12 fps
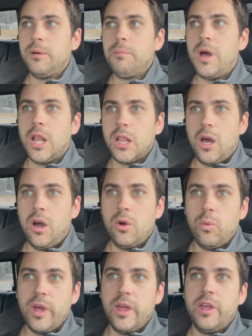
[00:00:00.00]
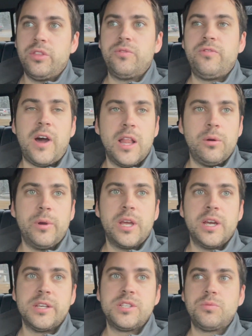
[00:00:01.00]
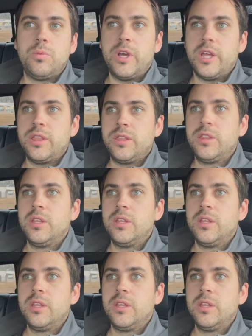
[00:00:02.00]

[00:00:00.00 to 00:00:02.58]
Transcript: along with following us with